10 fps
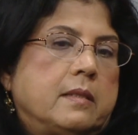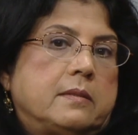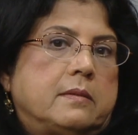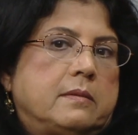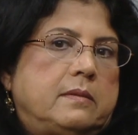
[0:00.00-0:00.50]
the
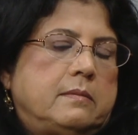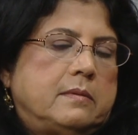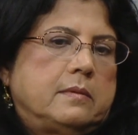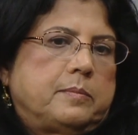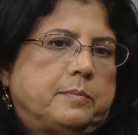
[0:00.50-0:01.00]

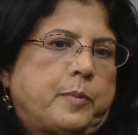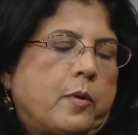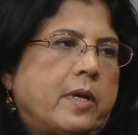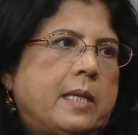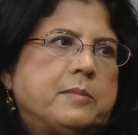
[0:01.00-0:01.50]

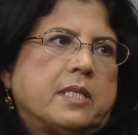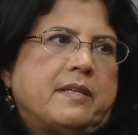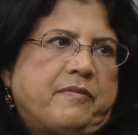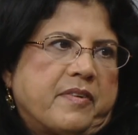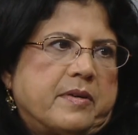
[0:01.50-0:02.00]
programs are
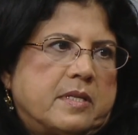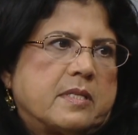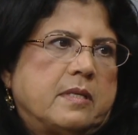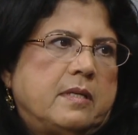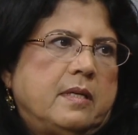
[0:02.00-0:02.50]

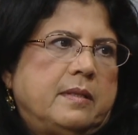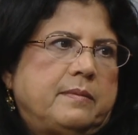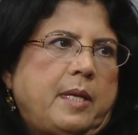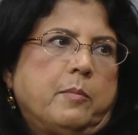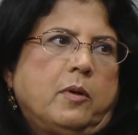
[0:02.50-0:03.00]
different.
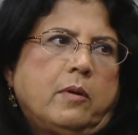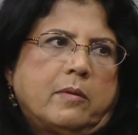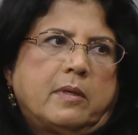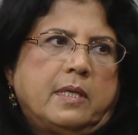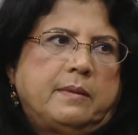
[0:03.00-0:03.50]
They're more,